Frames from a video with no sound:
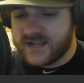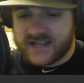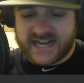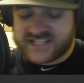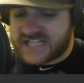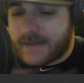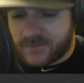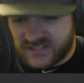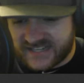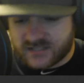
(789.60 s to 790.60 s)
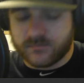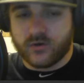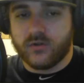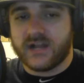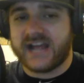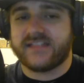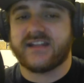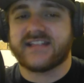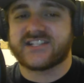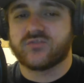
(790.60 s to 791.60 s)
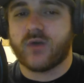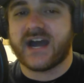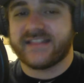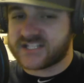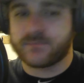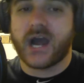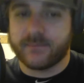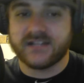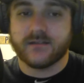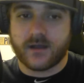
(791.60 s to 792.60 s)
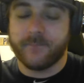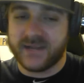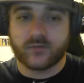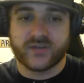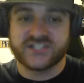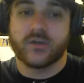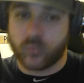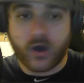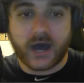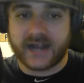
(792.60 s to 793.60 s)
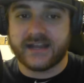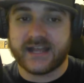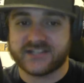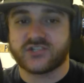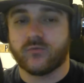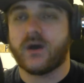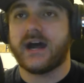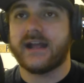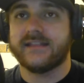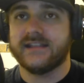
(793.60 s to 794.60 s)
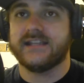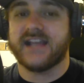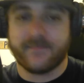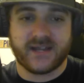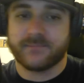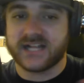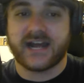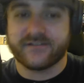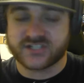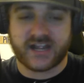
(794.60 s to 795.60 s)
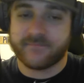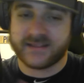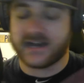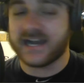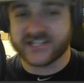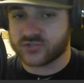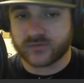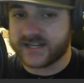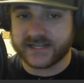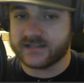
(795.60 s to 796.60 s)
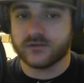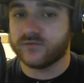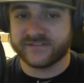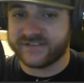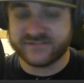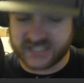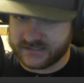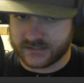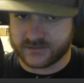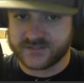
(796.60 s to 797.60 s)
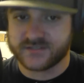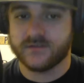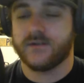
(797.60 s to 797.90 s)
It's not predictable. I think that's probably a big reason why, as to why the NBA playoffs have been the highest rated in over 15 years.